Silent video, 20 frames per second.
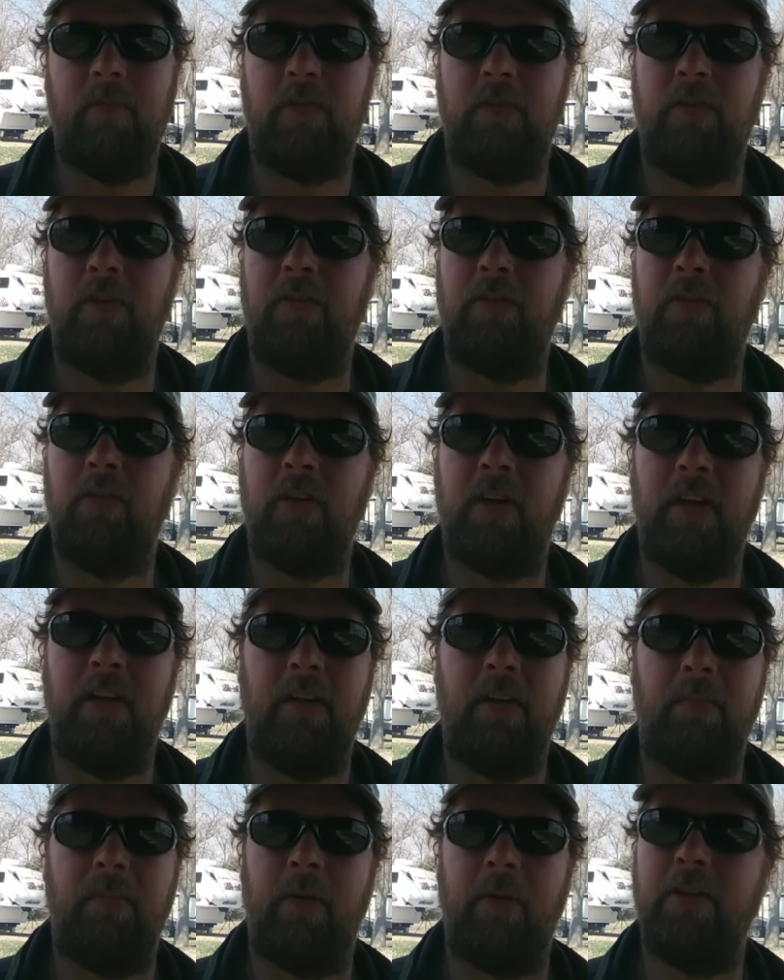Just look
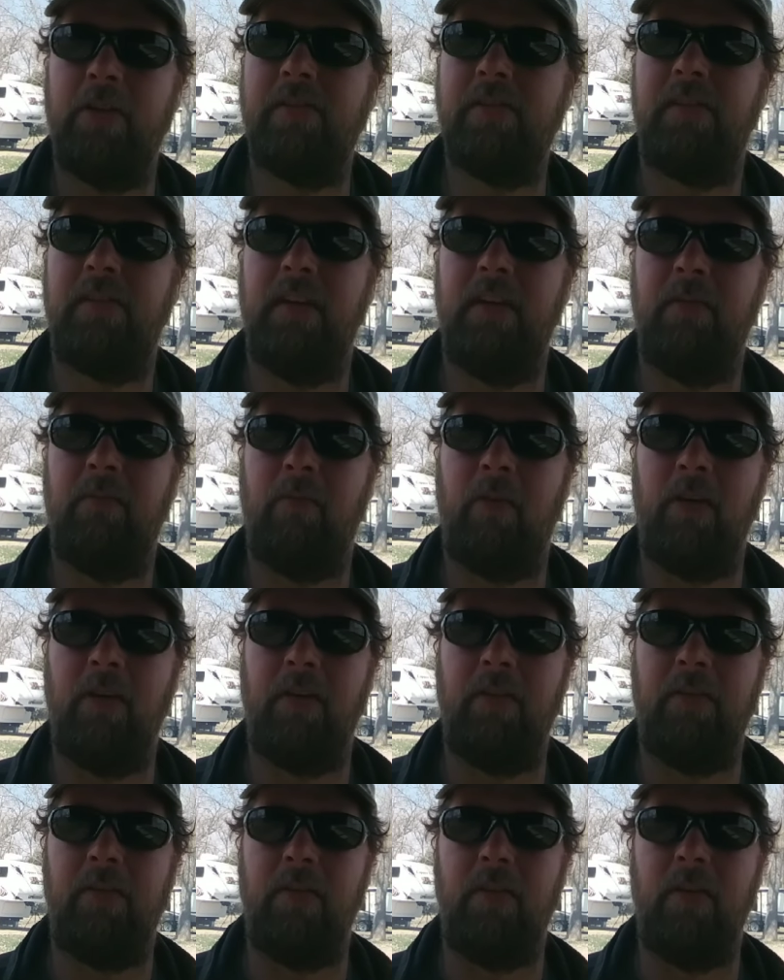into purchasing one
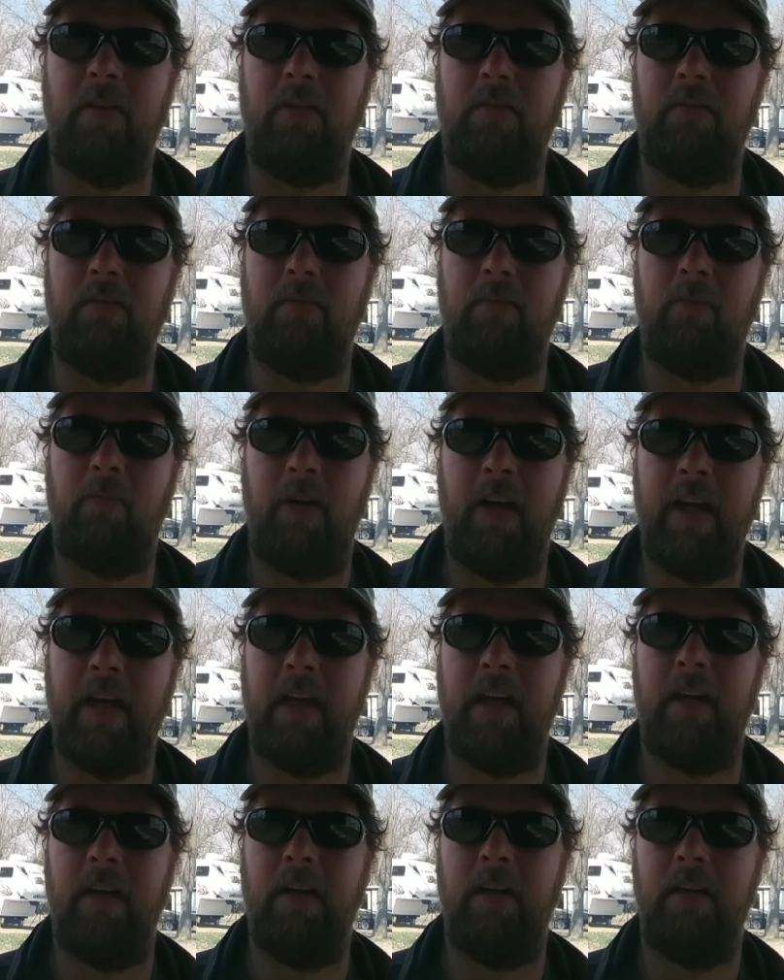of those little
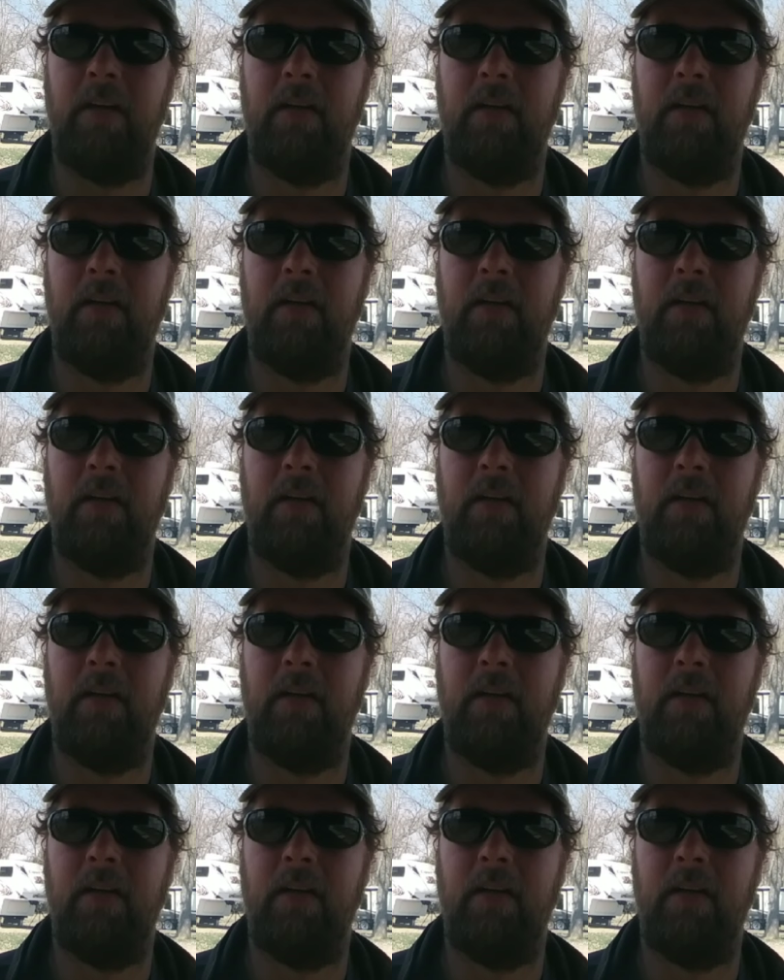Ring